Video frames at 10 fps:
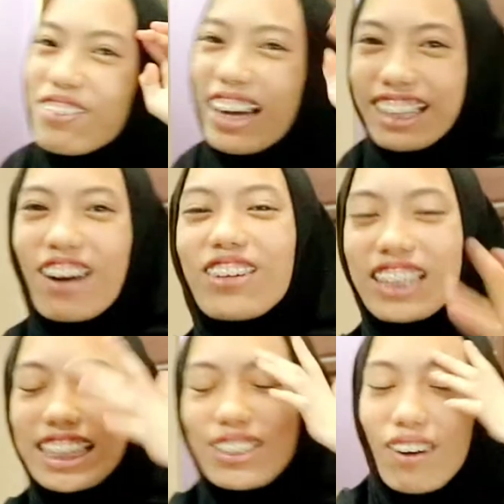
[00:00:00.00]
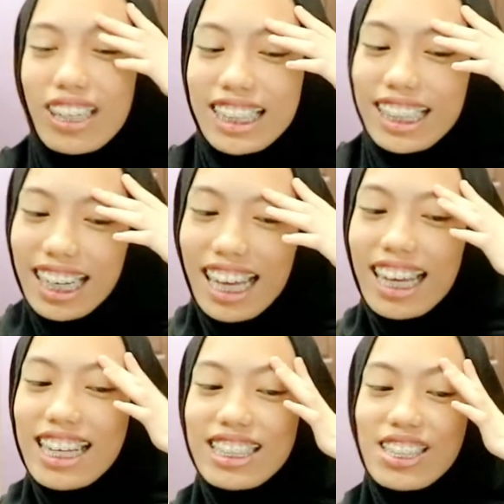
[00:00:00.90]
But I can't wait you guys to watch it.
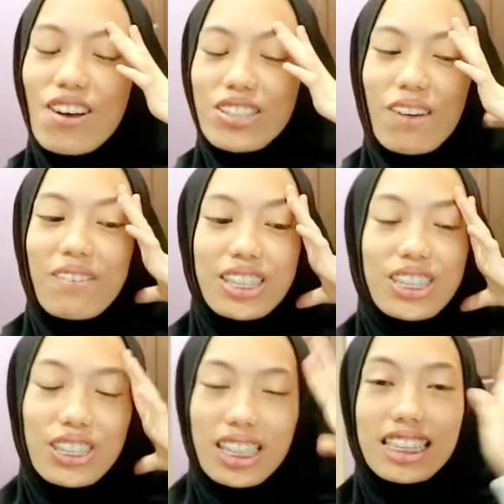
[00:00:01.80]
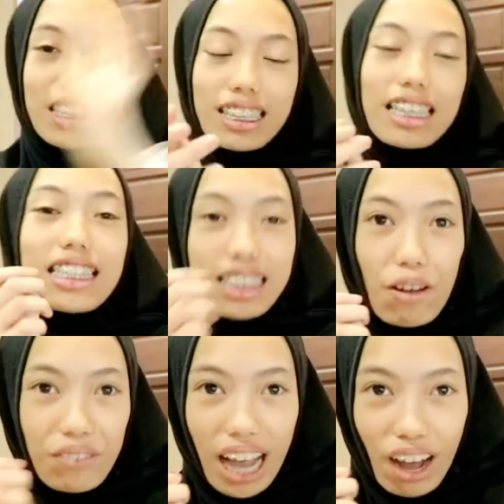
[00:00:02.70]
So it's
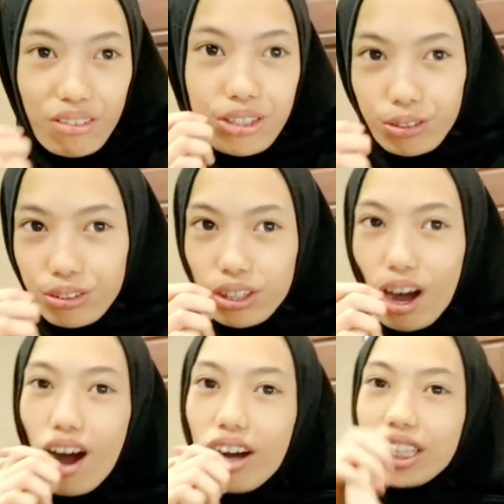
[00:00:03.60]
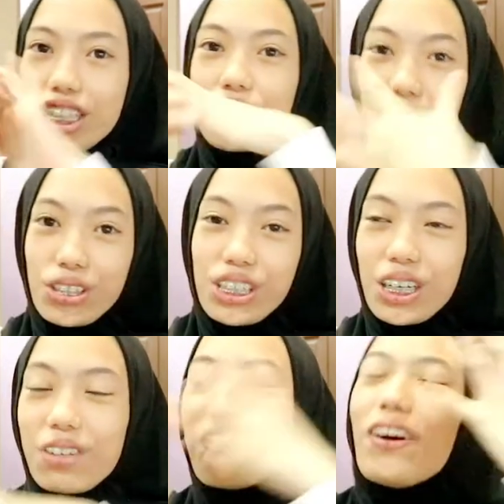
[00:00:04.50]
coming out soon on
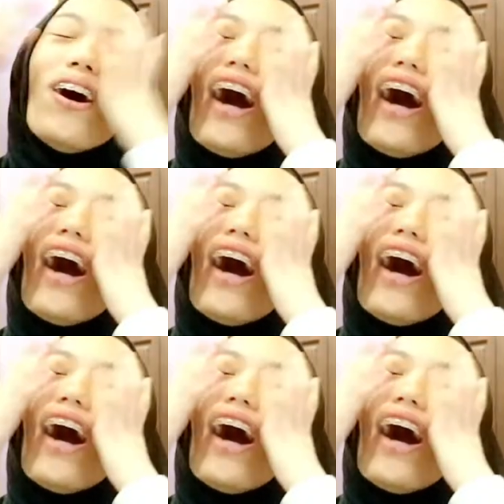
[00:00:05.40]
YouTube.